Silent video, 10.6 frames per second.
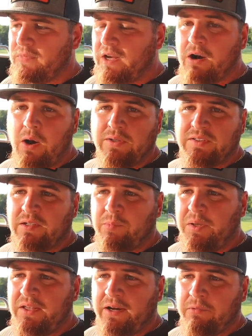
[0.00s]
They're always going to
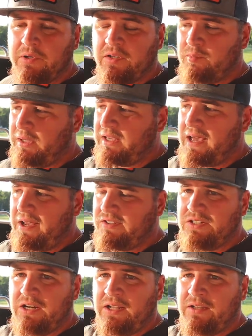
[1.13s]
be there. When these big guys
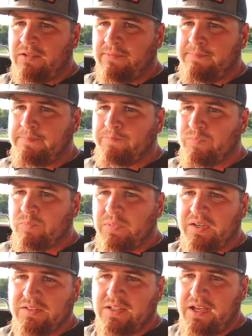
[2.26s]
shut down
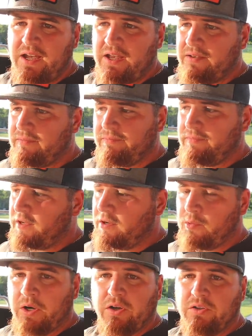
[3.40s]
because
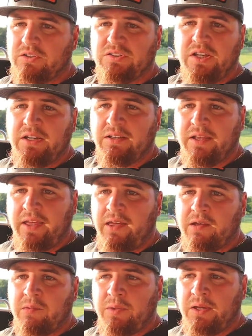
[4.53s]
their workers are sick and they
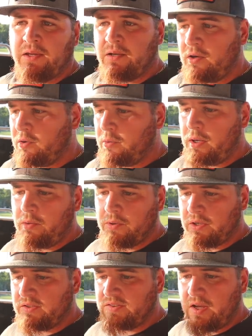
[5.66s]
can't come in, oh, well, we're
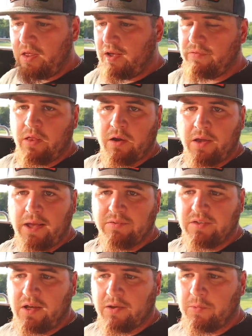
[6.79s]
going to sell off all our
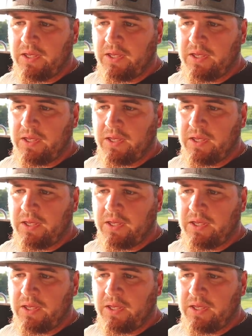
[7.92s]
livestock.